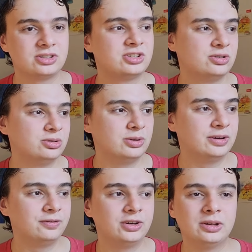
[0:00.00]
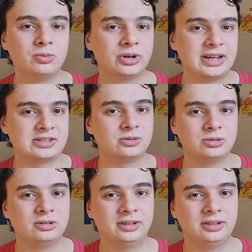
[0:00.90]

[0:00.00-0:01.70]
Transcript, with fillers: to Infinity Ward as a whole.